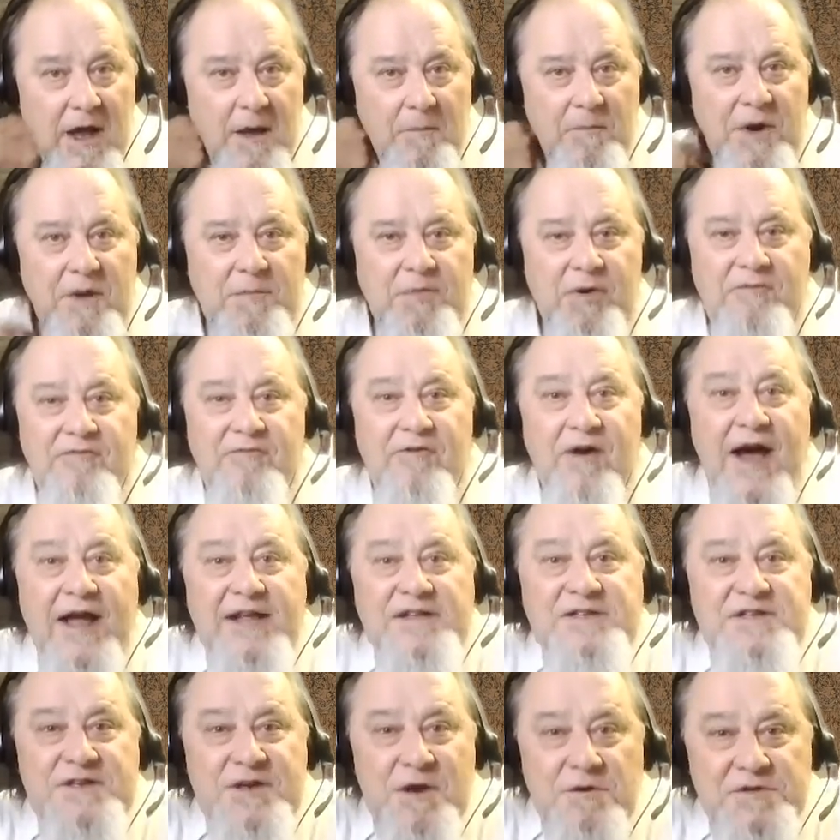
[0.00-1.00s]
but it
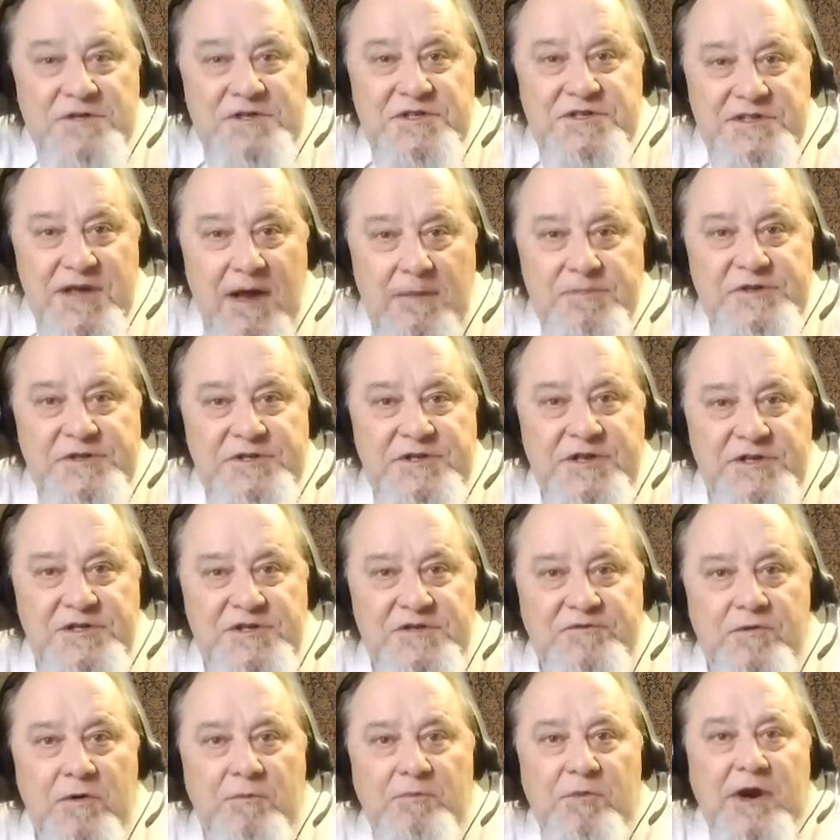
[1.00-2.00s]
provides no substance
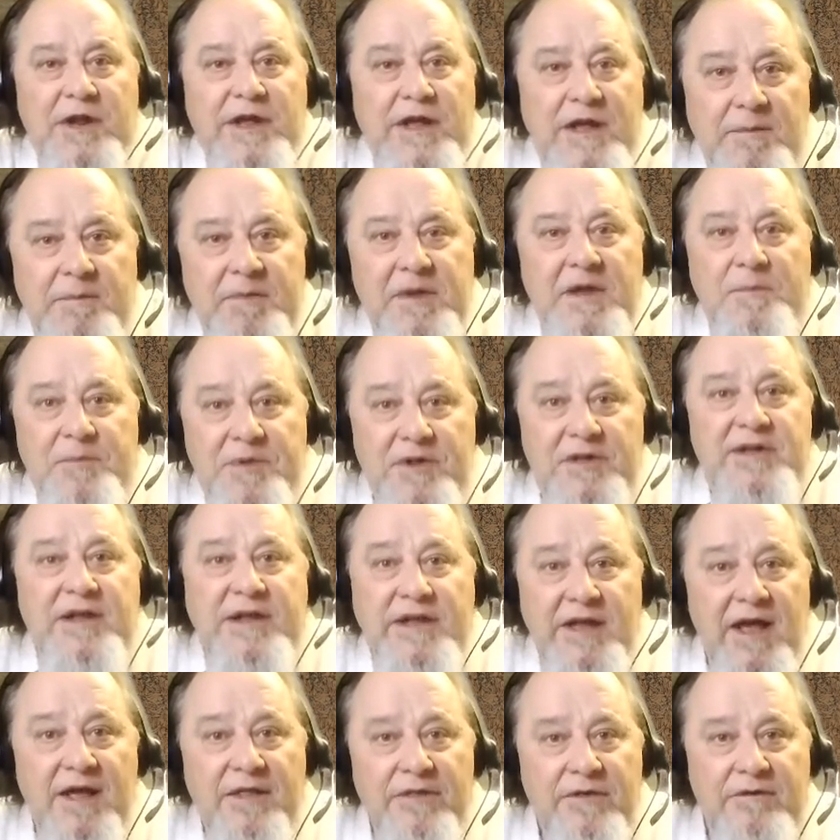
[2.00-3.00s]
for bringing people
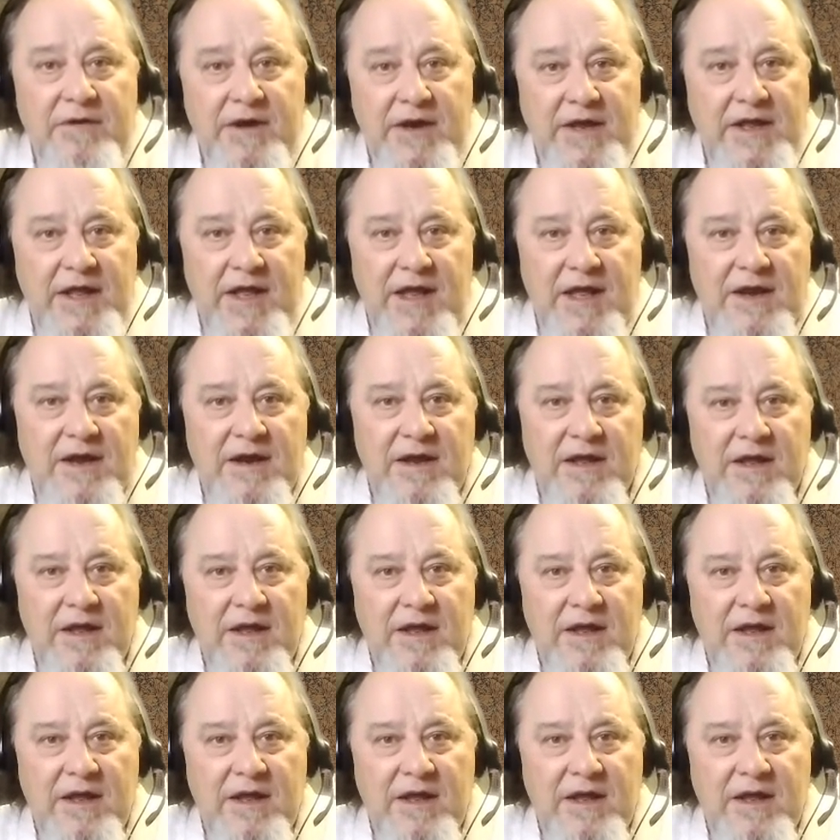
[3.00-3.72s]
together again.